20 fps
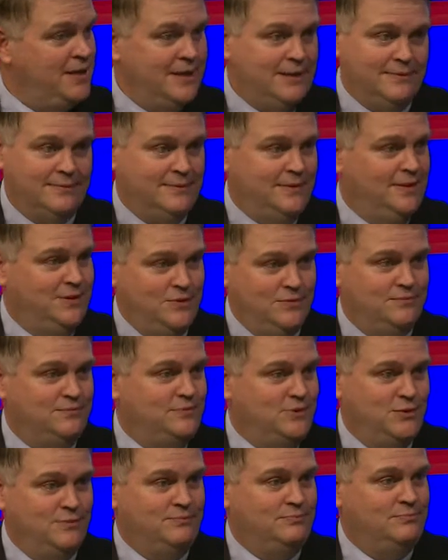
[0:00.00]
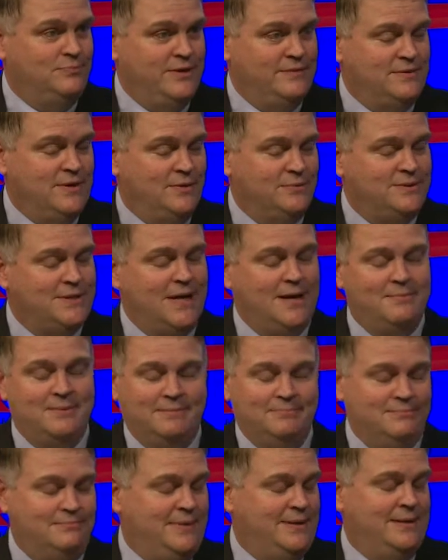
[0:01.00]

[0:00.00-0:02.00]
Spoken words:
and we've known Tom